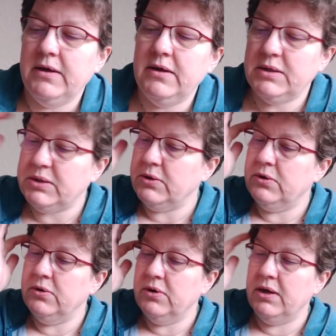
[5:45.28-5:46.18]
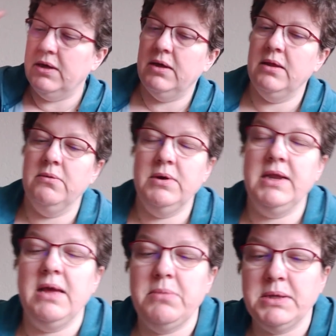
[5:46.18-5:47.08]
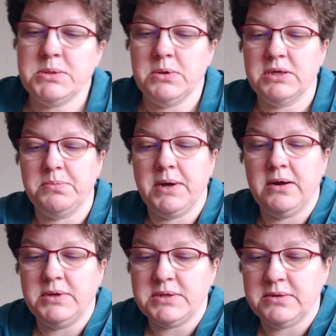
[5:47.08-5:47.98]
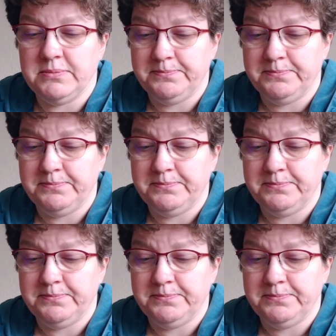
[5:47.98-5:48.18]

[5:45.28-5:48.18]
So when Emma talked about